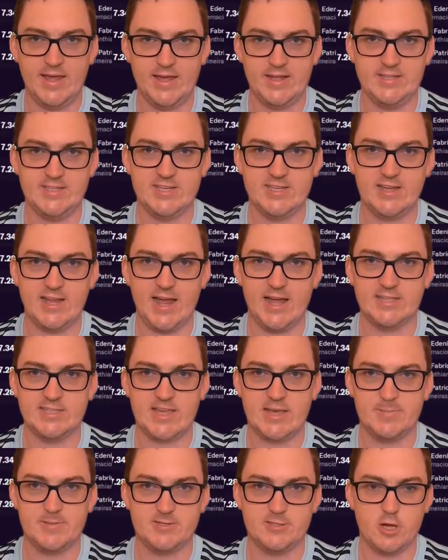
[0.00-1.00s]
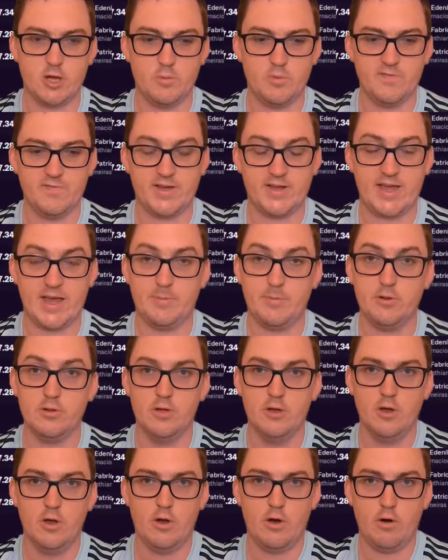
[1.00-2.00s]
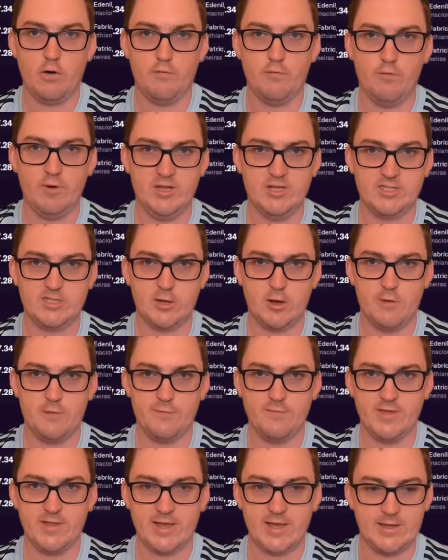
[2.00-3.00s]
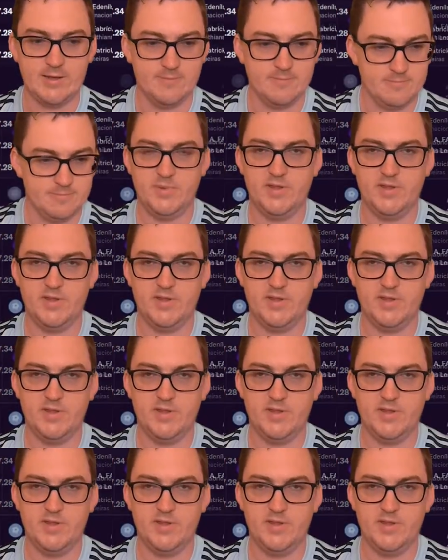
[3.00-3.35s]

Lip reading: in today's episode with a couple of wins, hopefully.